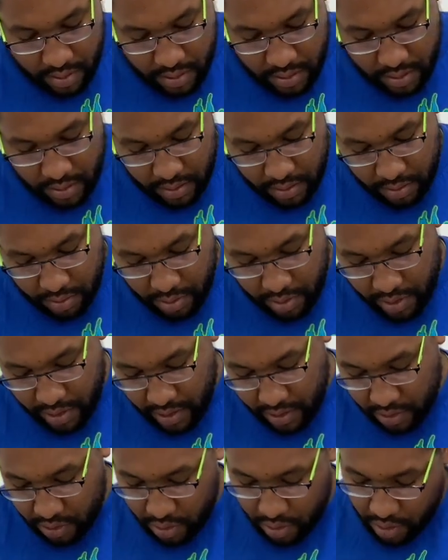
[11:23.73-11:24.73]
Some of the
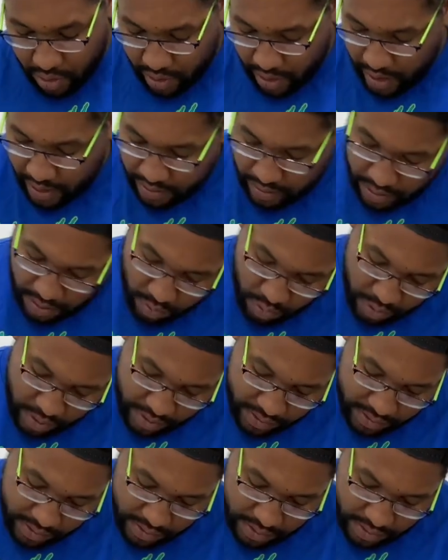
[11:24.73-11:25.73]
additional connecting
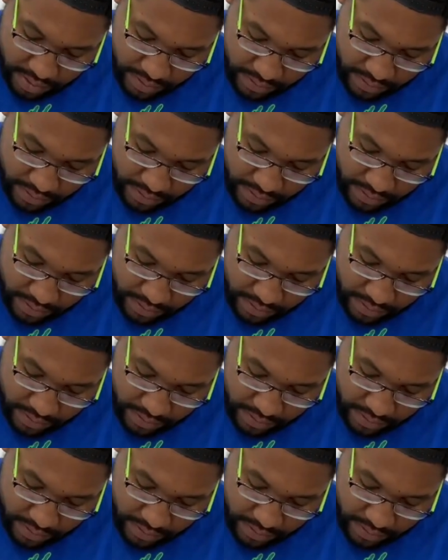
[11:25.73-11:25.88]
ones.